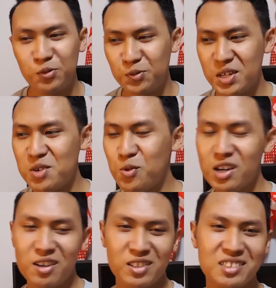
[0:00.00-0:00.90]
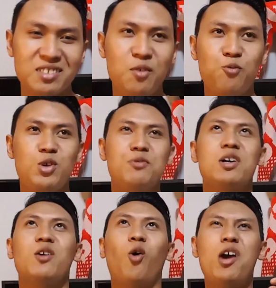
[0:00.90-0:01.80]
we
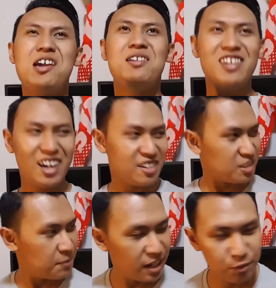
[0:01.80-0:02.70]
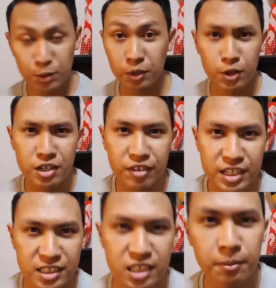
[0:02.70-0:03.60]
were going nuts, man. We were going
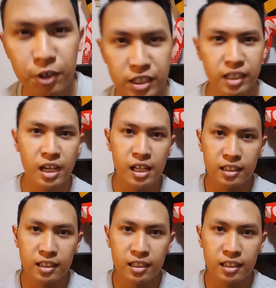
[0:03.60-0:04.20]
crazy about it.